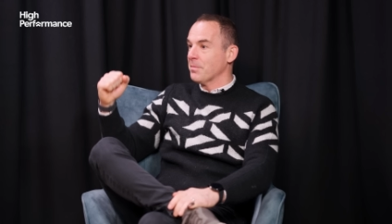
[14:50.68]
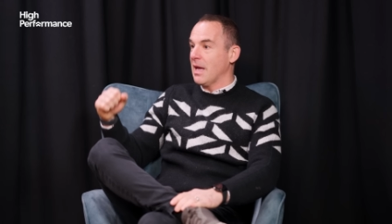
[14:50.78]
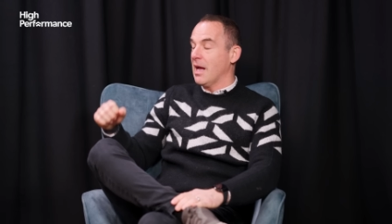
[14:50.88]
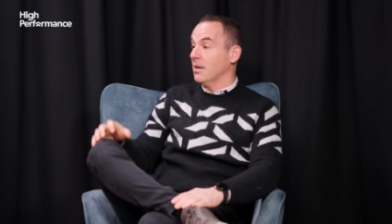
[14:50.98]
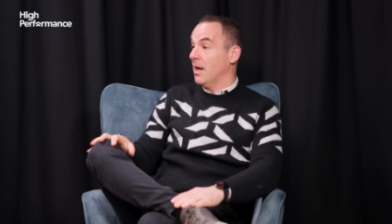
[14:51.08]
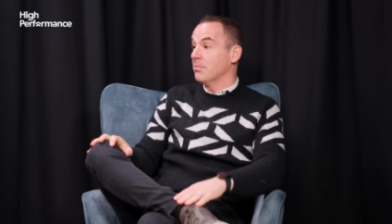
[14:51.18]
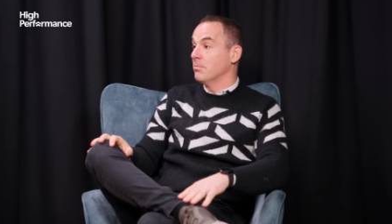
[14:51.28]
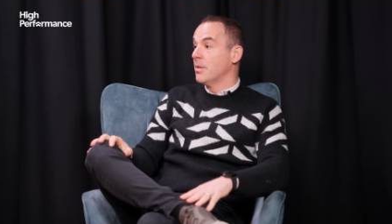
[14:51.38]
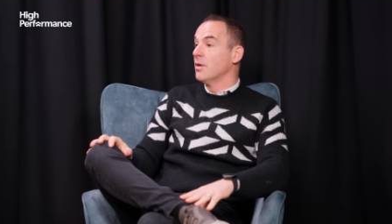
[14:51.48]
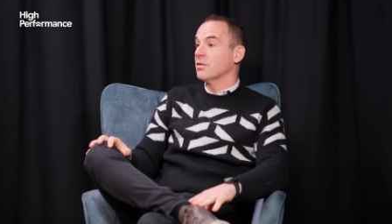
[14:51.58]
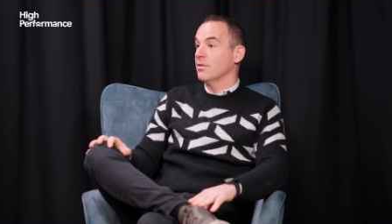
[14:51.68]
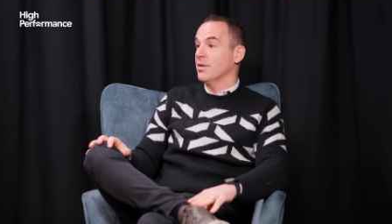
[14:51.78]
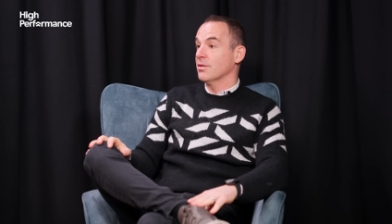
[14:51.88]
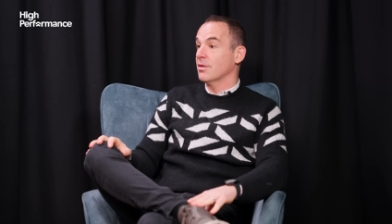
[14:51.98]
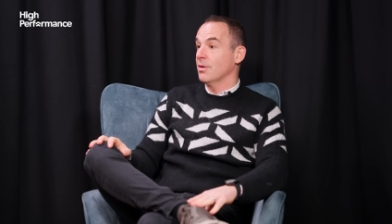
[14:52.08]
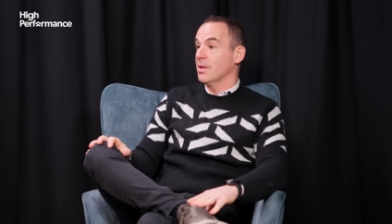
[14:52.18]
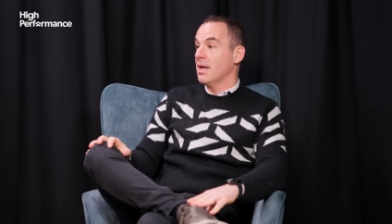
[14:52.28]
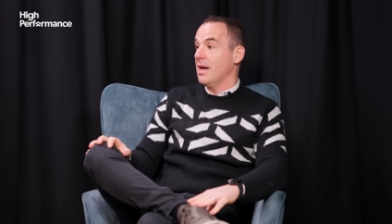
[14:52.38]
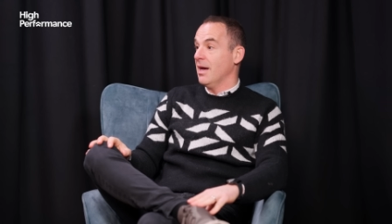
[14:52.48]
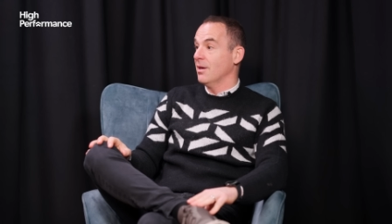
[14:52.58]
And, and most of us who were
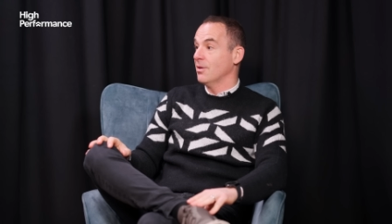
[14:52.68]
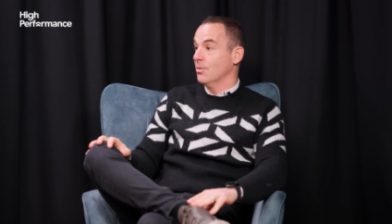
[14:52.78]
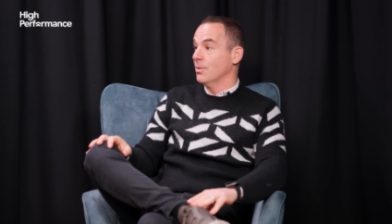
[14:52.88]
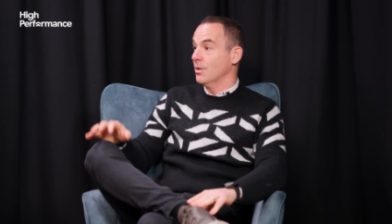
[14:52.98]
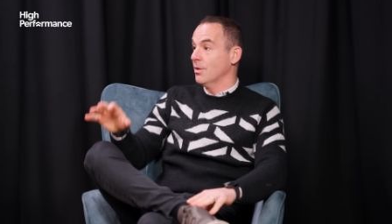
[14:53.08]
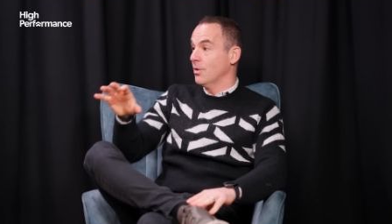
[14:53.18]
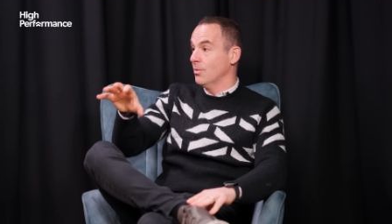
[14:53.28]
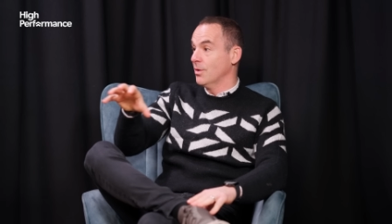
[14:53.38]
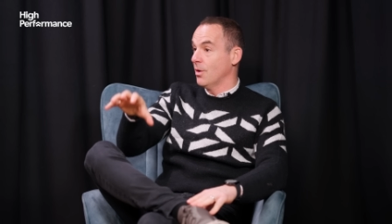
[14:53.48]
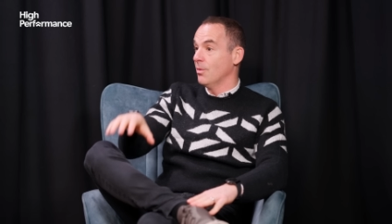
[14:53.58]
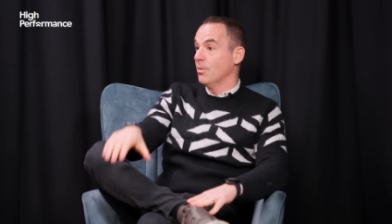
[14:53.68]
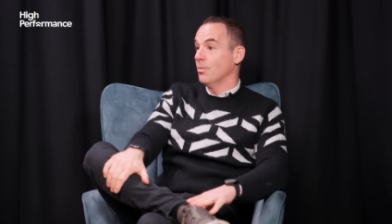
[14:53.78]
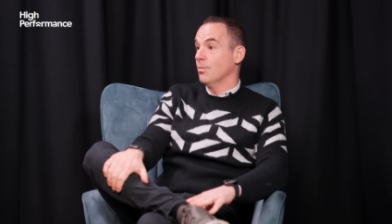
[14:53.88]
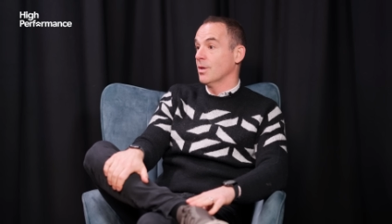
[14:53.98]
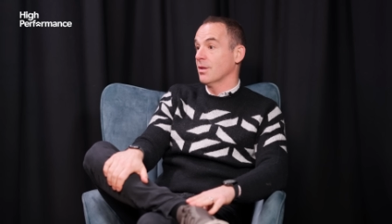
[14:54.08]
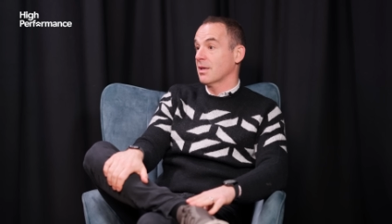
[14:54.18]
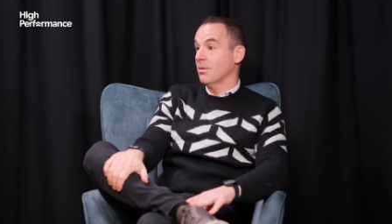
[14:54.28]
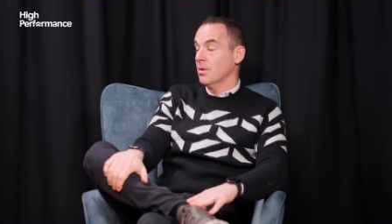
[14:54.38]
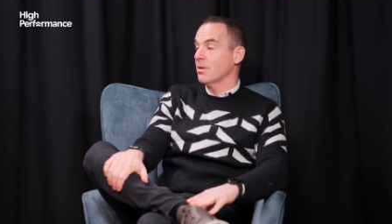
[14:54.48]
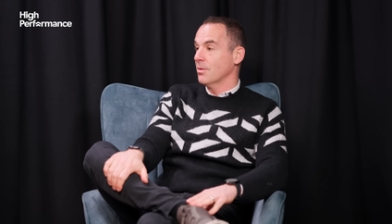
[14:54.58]
there, who were, who were not one of the,
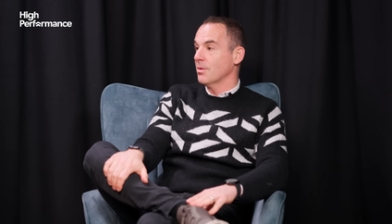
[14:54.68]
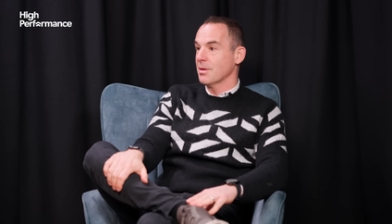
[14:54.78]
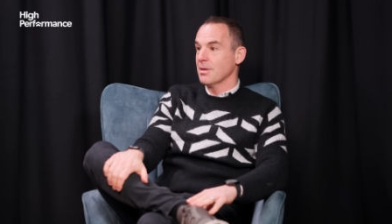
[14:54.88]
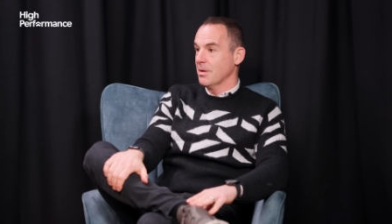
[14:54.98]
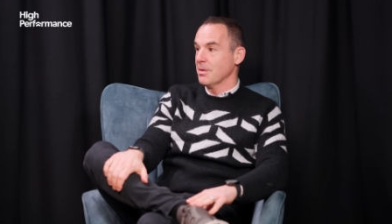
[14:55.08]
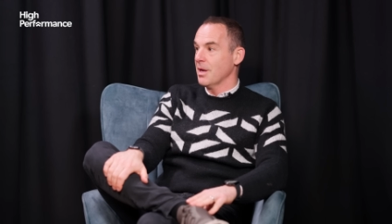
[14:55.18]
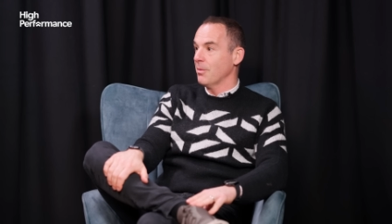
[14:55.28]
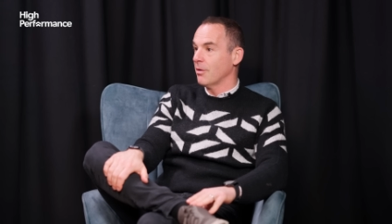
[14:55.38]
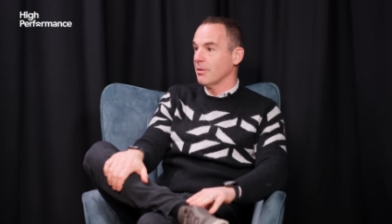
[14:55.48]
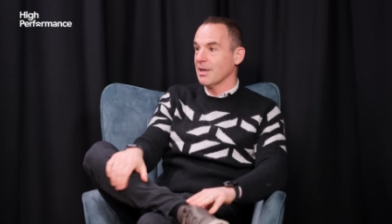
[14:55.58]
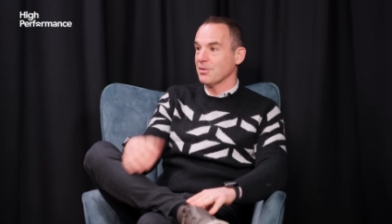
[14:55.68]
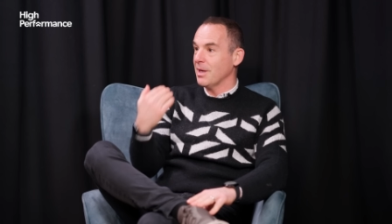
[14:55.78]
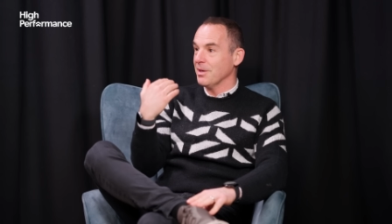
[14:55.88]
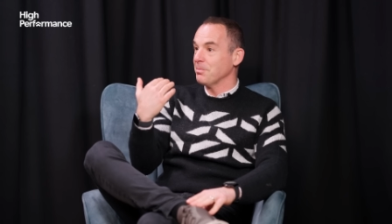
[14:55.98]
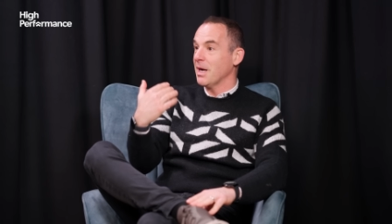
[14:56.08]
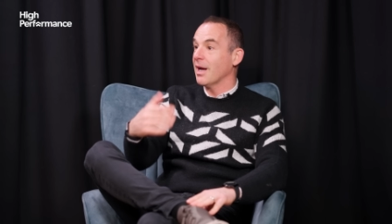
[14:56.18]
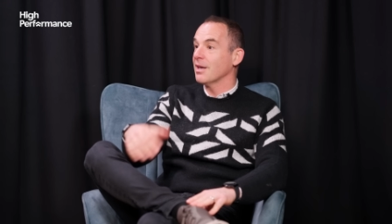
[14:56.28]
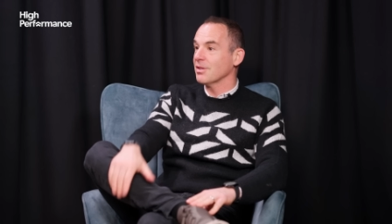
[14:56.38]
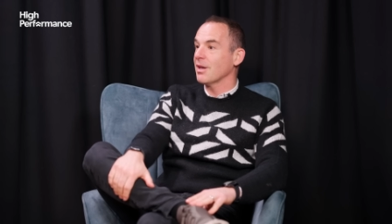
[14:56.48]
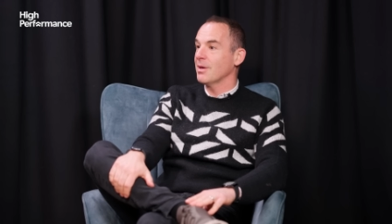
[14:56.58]
we, you know, our eyes went as my
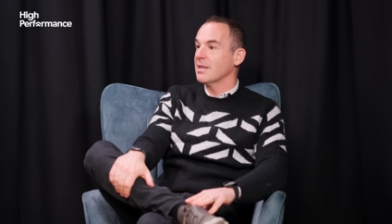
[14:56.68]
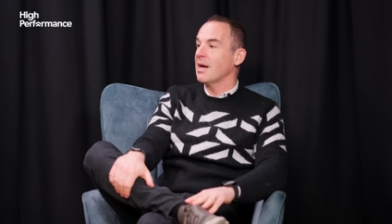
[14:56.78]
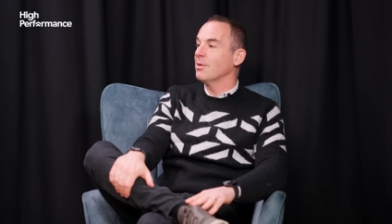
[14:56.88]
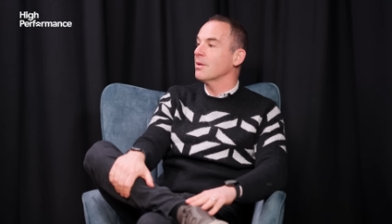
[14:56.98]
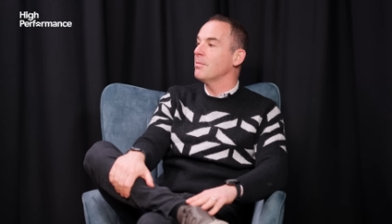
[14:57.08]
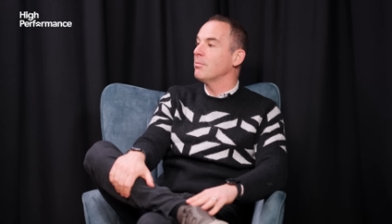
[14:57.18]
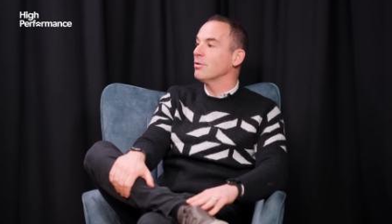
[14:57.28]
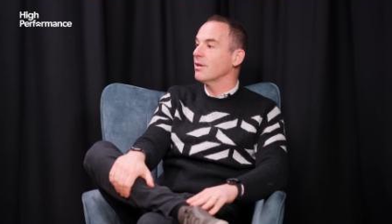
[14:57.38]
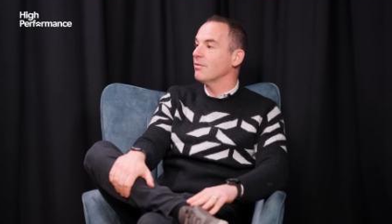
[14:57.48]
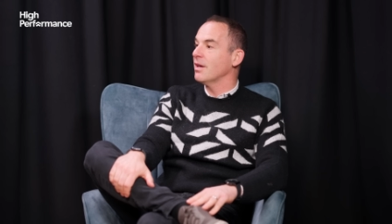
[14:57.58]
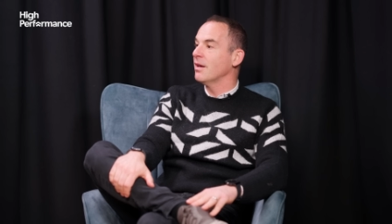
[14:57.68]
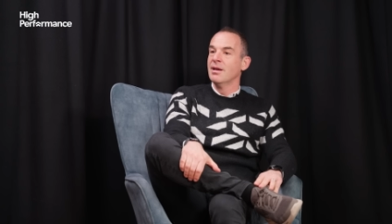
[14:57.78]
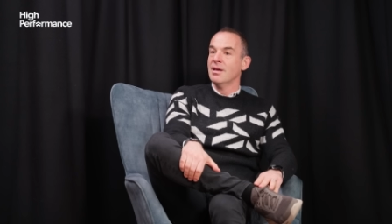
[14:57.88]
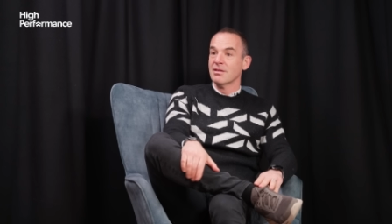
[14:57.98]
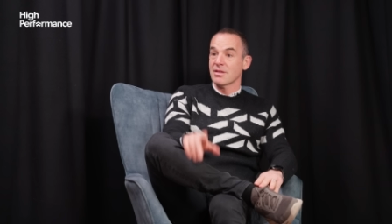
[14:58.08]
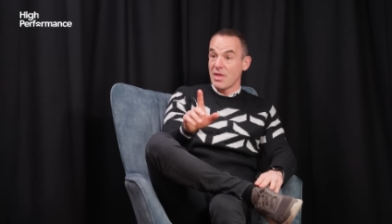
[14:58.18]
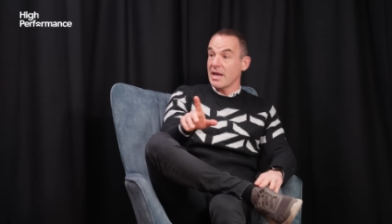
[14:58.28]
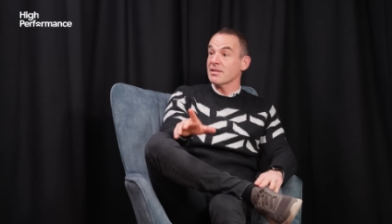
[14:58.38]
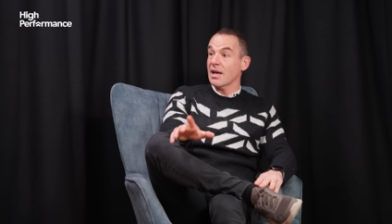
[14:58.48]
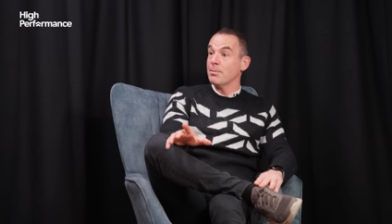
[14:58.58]
eyes are going now at the memory of it. So
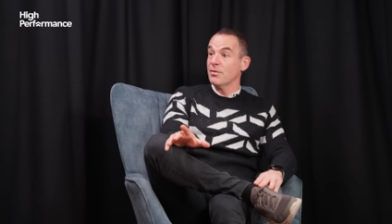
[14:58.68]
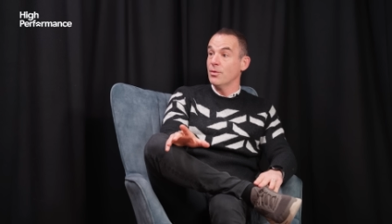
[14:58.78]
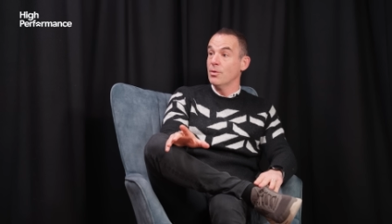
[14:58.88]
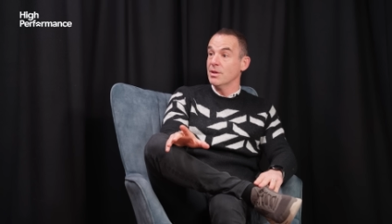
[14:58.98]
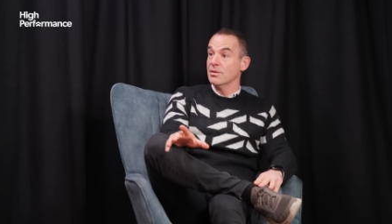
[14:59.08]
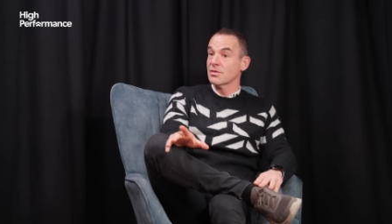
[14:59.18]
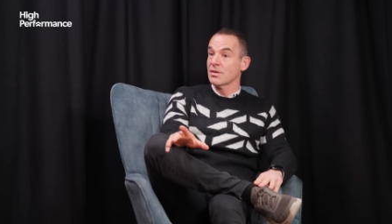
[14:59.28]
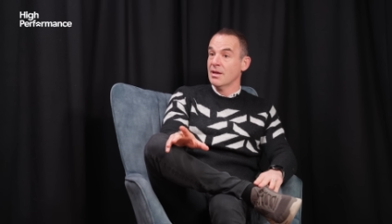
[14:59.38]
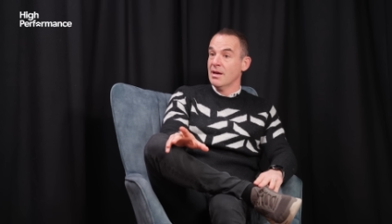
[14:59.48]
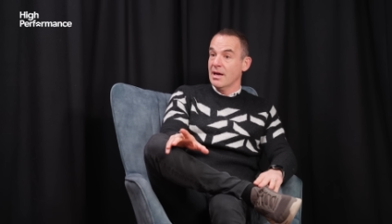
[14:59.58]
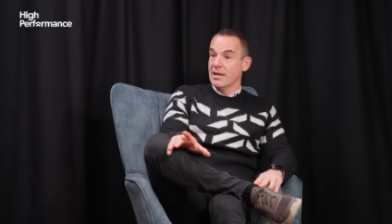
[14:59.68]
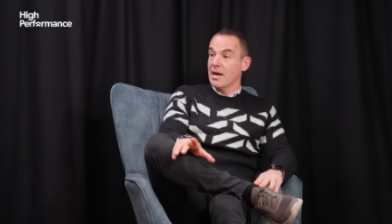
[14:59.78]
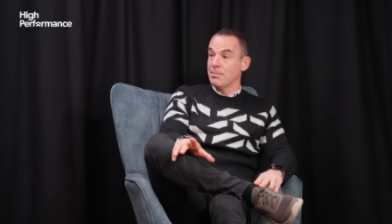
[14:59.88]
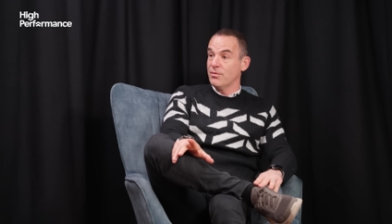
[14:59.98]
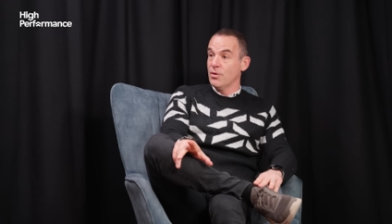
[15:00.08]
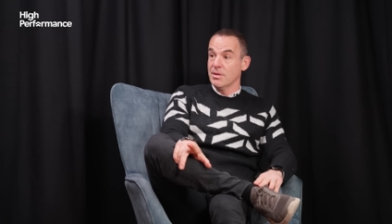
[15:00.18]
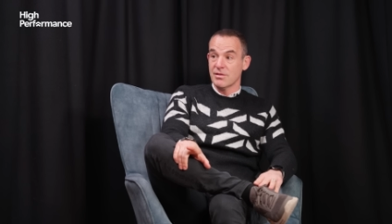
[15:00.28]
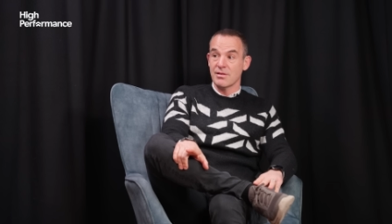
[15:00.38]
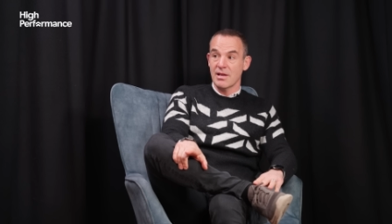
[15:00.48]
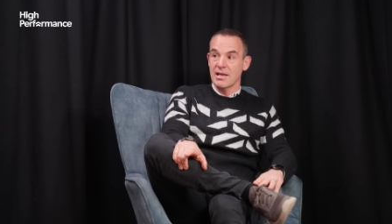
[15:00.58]
that's high performance. And high
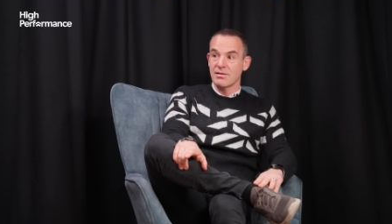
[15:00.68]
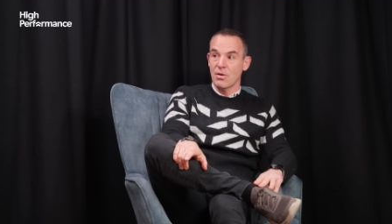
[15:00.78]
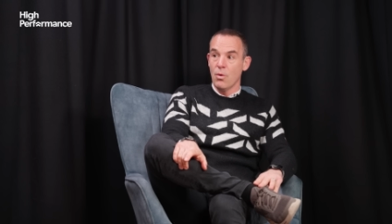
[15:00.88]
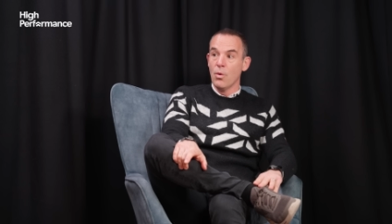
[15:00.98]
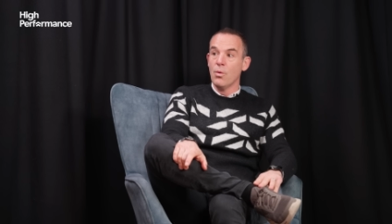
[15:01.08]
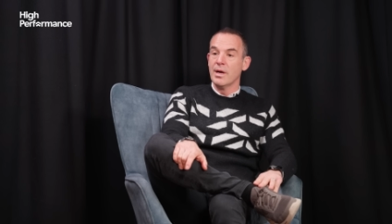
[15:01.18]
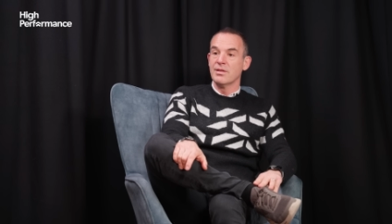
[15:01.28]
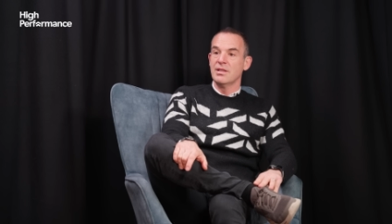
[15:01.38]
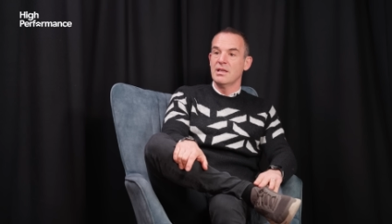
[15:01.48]
performance is, is always an